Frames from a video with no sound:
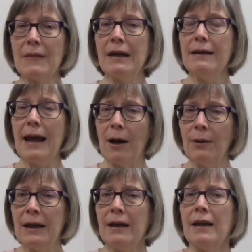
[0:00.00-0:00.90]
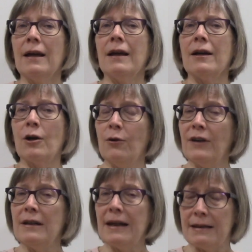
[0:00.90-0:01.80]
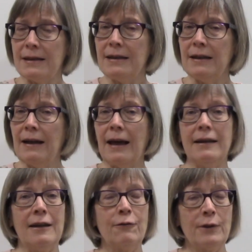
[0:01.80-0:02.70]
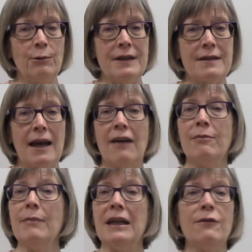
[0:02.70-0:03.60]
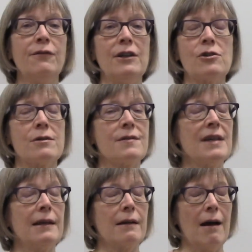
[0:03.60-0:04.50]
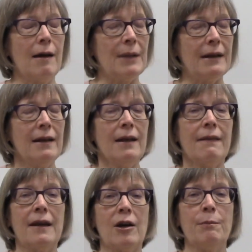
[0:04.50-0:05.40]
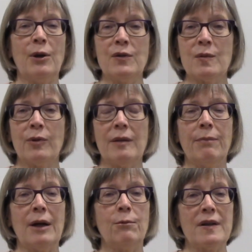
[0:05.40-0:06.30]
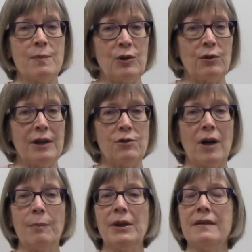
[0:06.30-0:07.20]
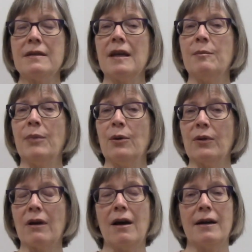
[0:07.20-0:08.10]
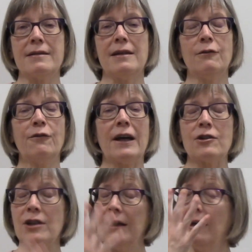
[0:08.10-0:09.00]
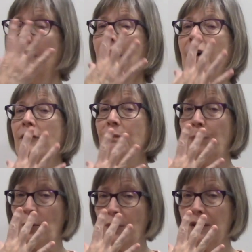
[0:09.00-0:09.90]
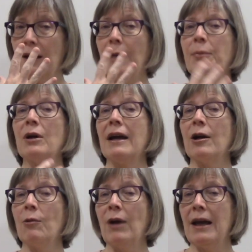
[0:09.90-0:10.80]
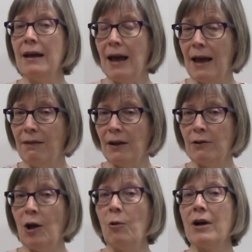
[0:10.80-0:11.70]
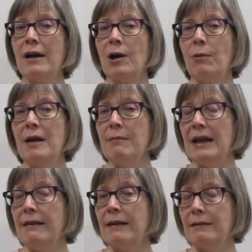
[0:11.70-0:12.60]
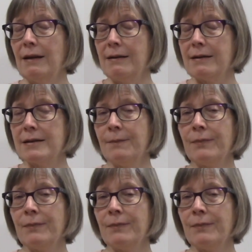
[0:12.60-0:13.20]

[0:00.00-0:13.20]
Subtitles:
Now, COVID-19 and influenza have many features in common. They are both spread by respiratory droplets. They both cause infection of both the upper airway and the lower airway, meaning the lungs.